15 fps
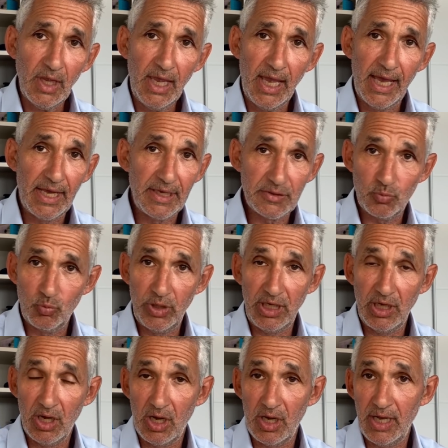as
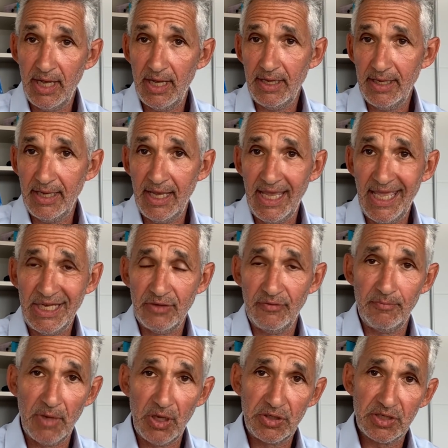we are ahead of
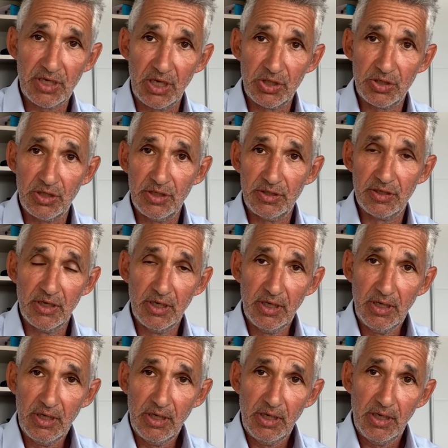most countries
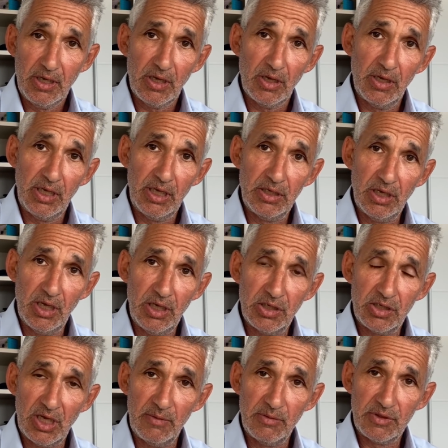in, in
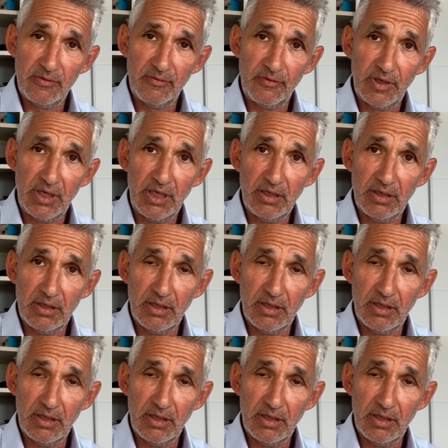terms of the